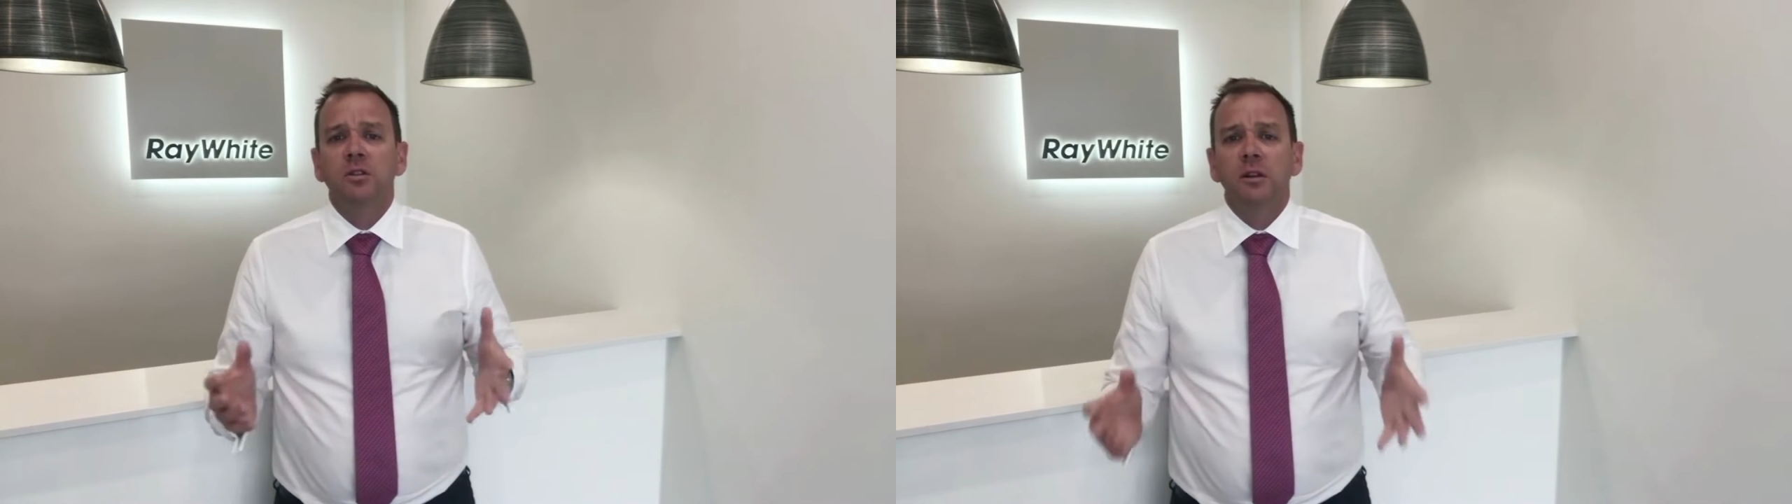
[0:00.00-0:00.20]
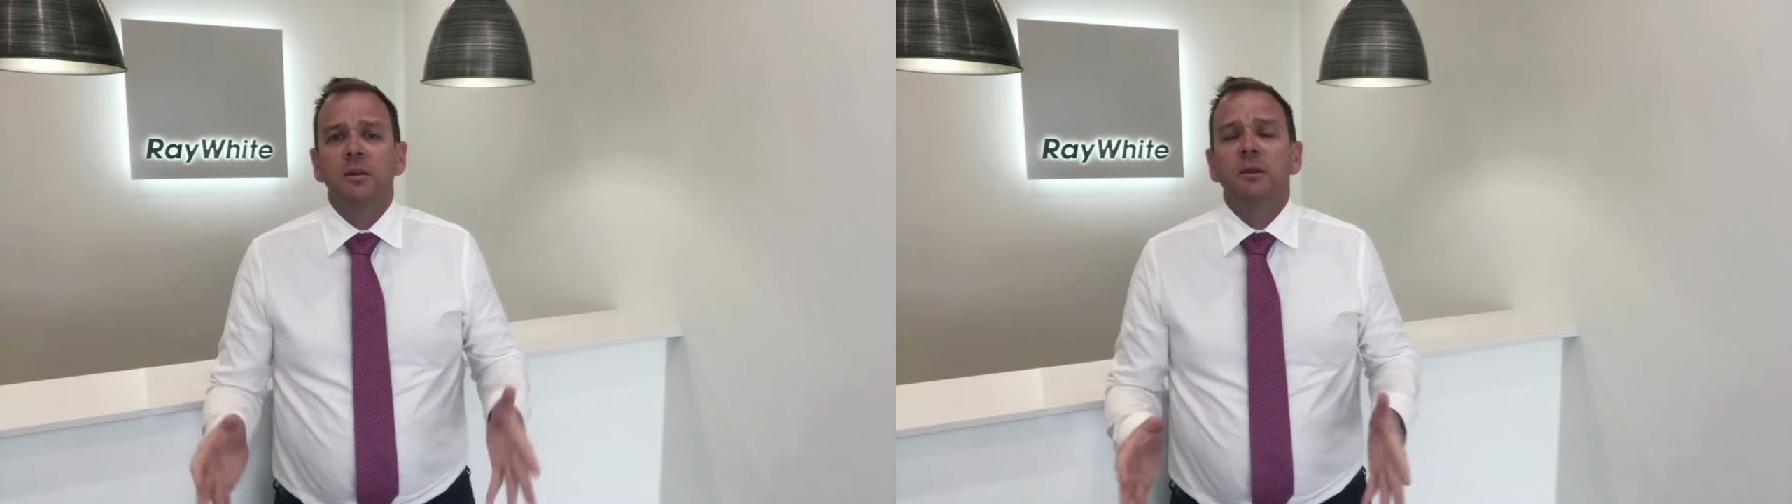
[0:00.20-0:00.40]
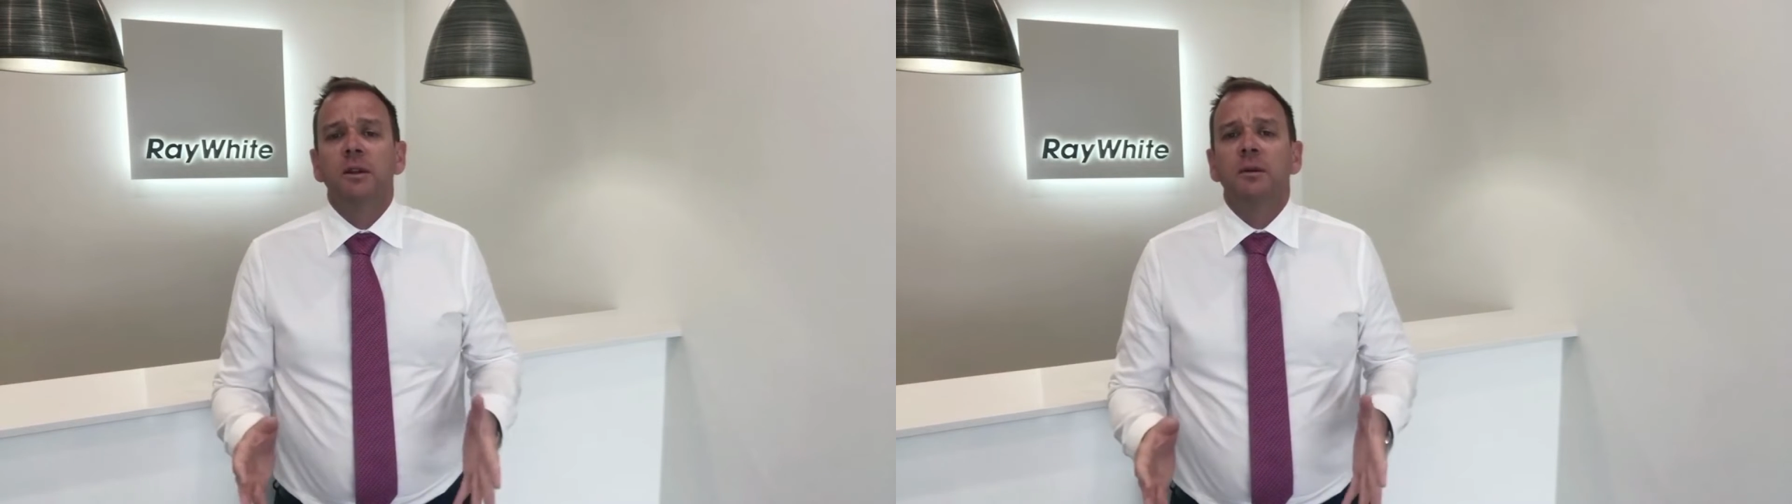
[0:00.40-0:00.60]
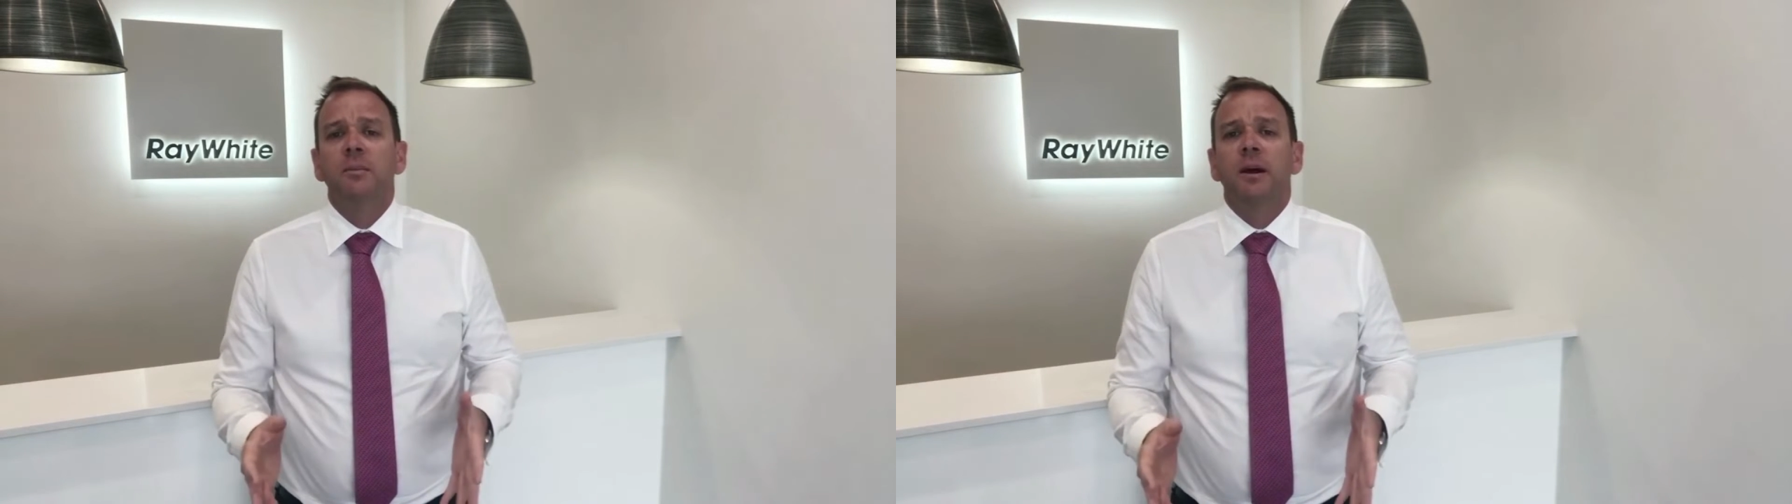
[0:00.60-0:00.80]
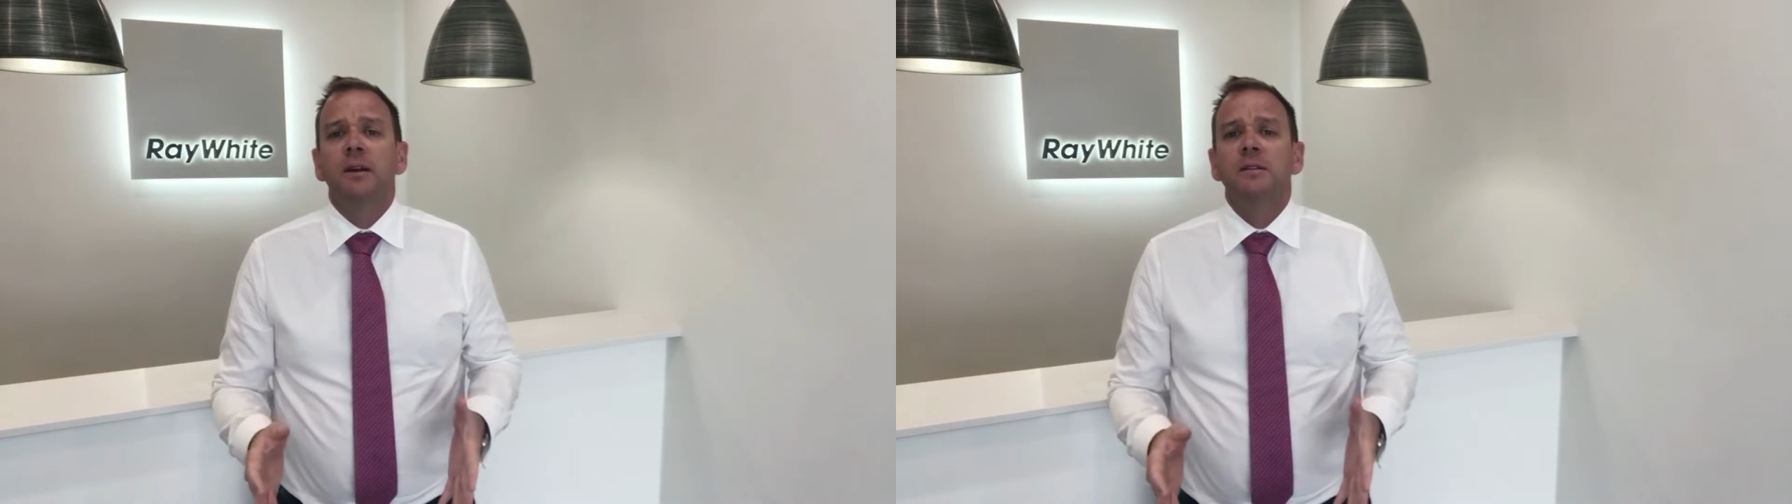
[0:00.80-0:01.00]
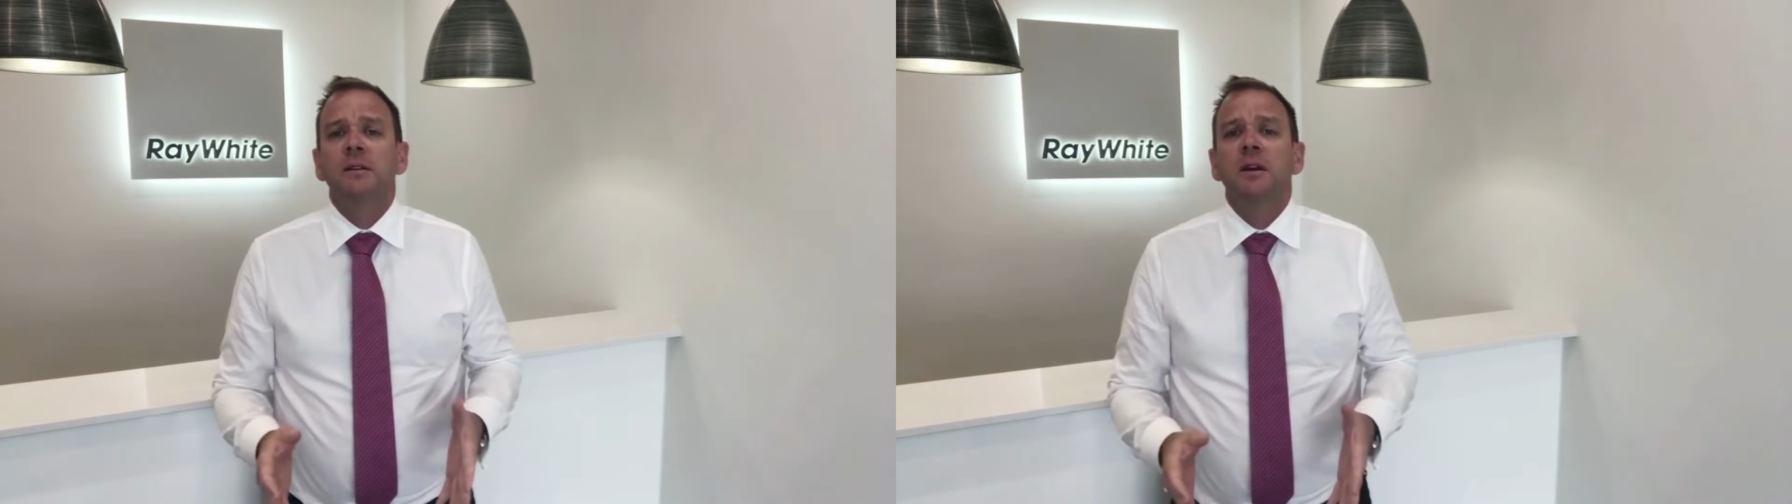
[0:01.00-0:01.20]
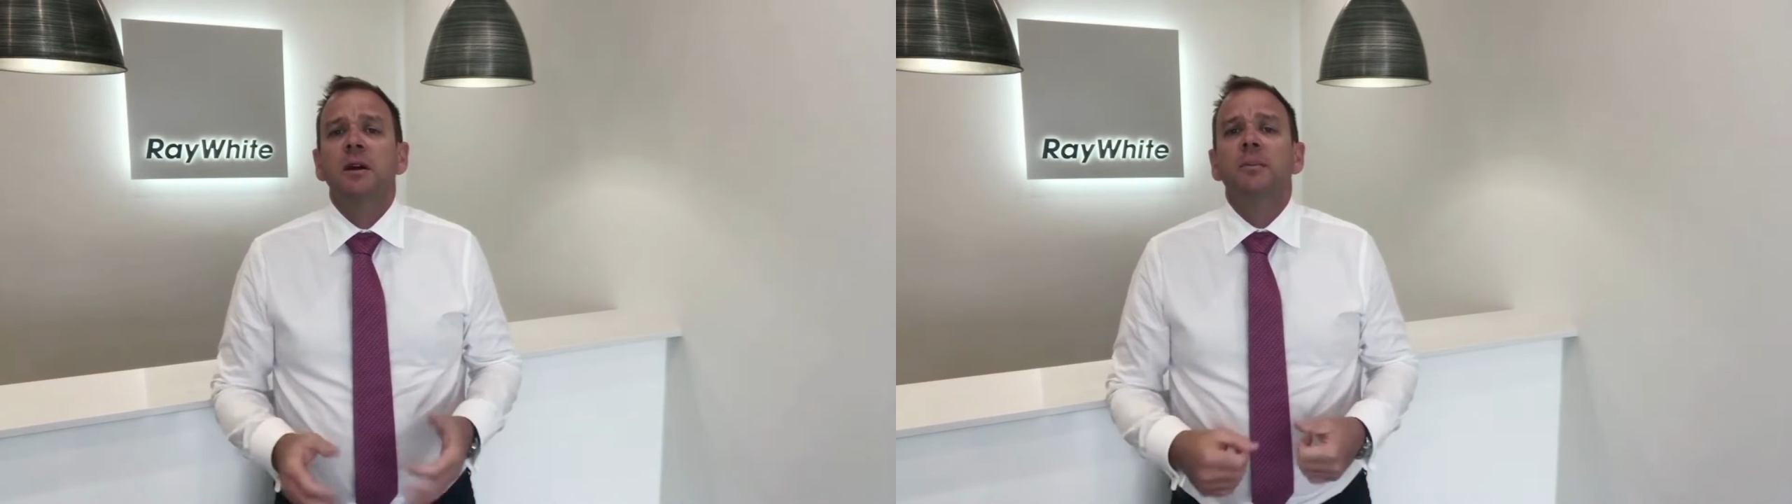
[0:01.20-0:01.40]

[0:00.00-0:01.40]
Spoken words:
to limit the impacts,